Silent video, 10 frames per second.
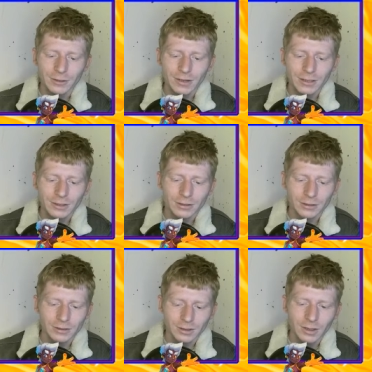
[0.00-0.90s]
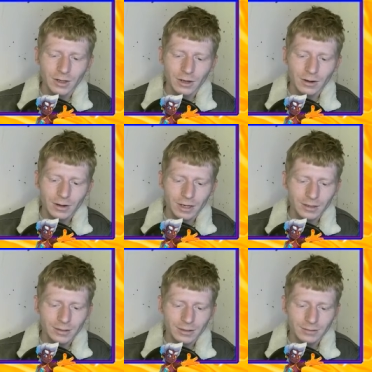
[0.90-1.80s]
Let's just... Alright,
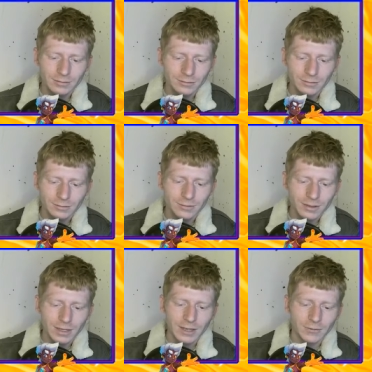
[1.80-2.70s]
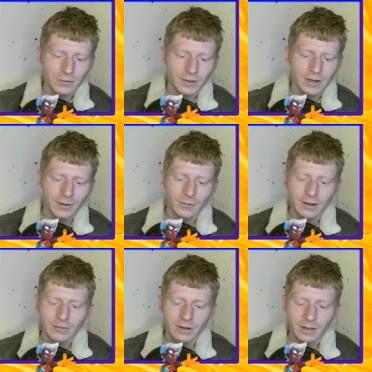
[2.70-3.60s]
that's that's kind of annoying. I don't want to
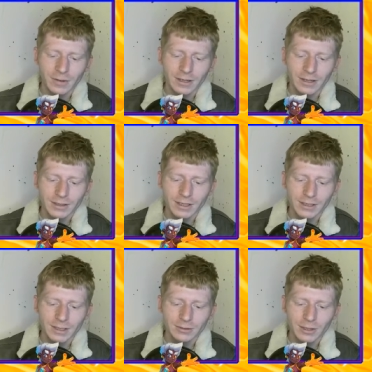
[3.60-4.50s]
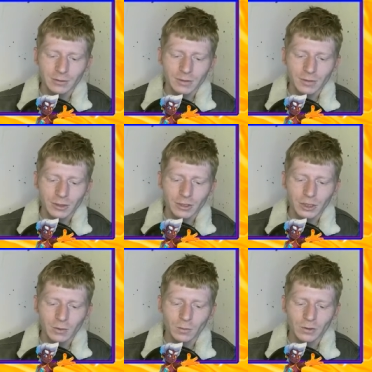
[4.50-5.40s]
get rid of that Blade Dancer. Yes, getting straight up to Merge
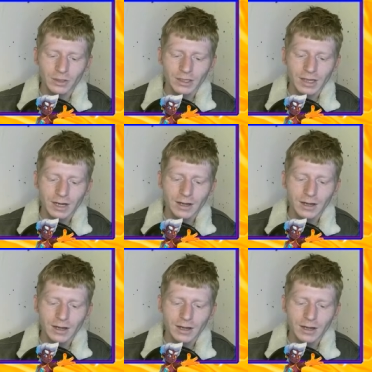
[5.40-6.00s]
two once again.